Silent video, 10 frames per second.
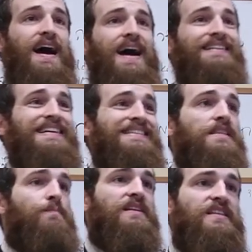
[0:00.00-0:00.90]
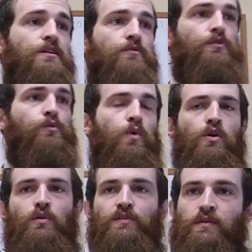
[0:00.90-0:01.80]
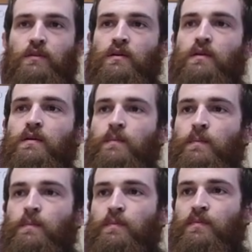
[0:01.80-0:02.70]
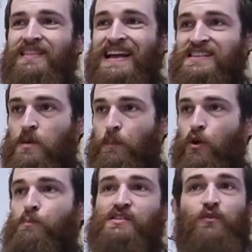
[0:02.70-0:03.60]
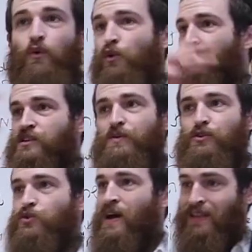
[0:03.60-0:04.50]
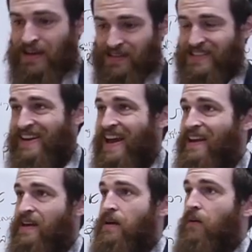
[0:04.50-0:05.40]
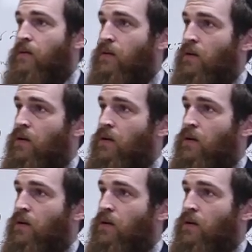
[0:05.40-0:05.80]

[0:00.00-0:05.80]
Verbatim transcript: heart is the material world. That's the purpose of all of spirituality, is to get here.